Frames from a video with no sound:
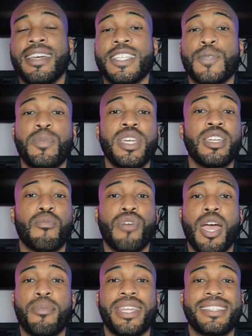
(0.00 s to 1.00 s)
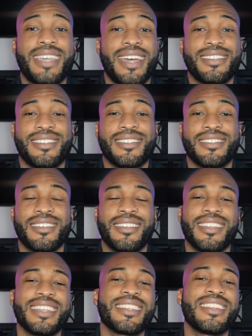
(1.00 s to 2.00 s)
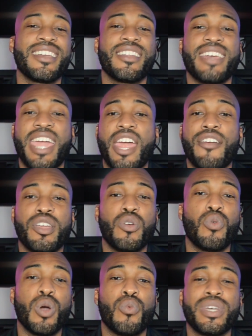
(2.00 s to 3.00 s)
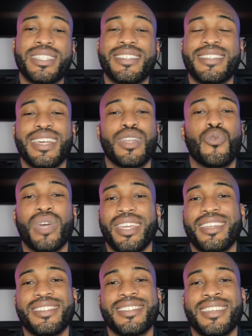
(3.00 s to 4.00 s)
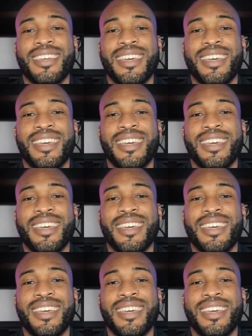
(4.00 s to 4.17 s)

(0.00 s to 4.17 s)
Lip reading: Speaking of property taxes, that's another area where Winston-Salem wins.